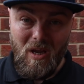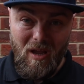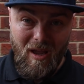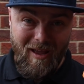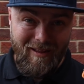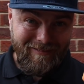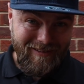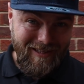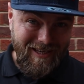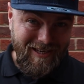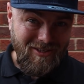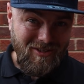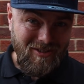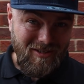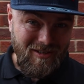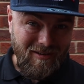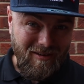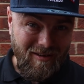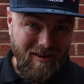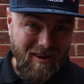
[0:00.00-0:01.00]
and
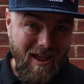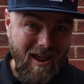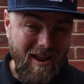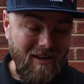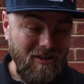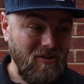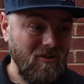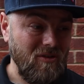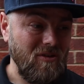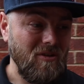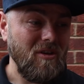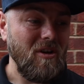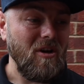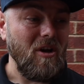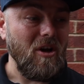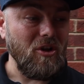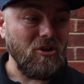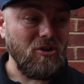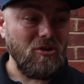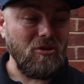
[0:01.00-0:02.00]
this lets
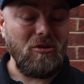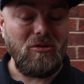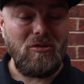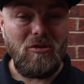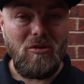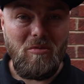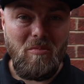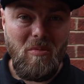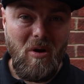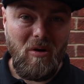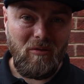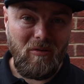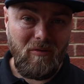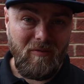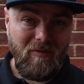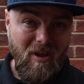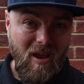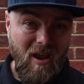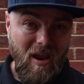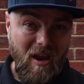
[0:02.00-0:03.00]
a certain amount
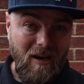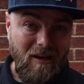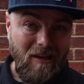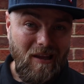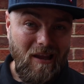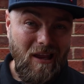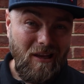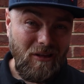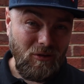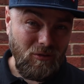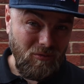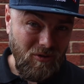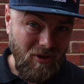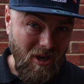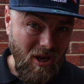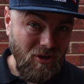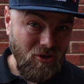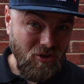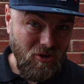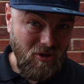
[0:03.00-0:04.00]
of air into
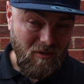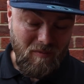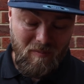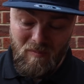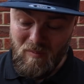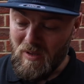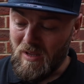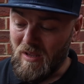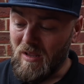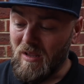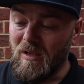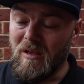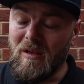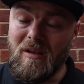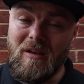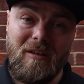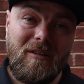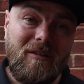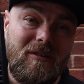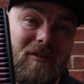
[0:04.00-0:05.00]
the engine.
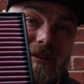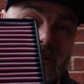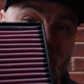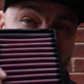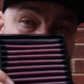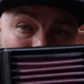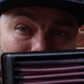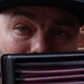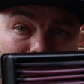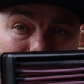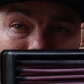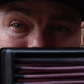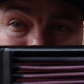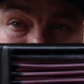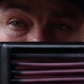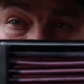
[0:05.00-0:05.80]
This one over